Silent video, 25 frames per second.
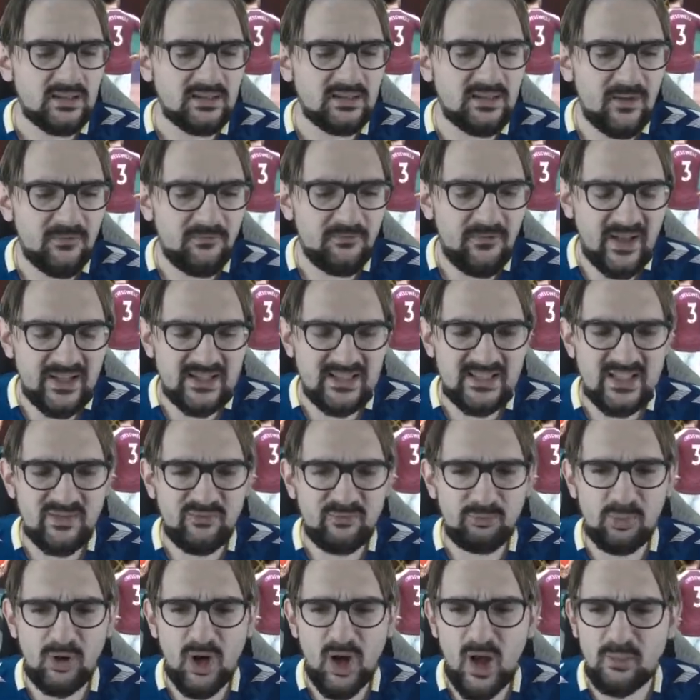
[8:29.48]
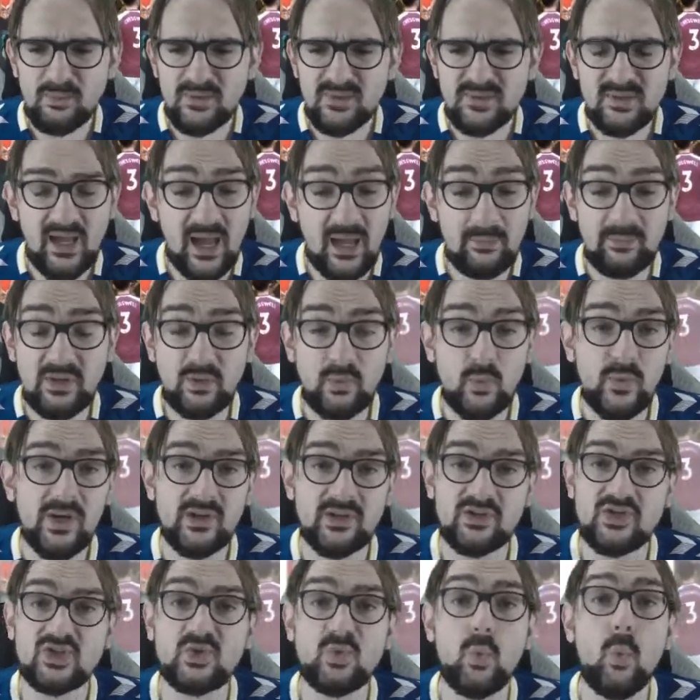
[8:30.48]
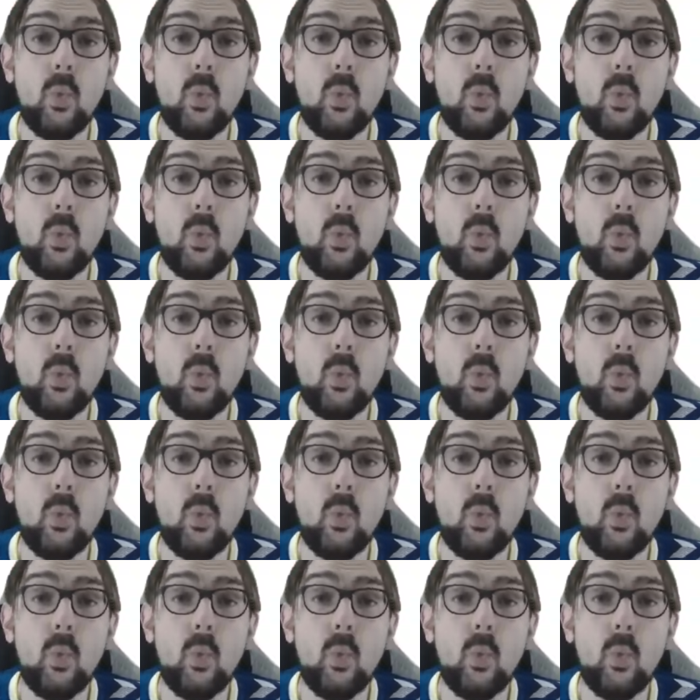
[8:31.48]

defensive problems. I mean, we are just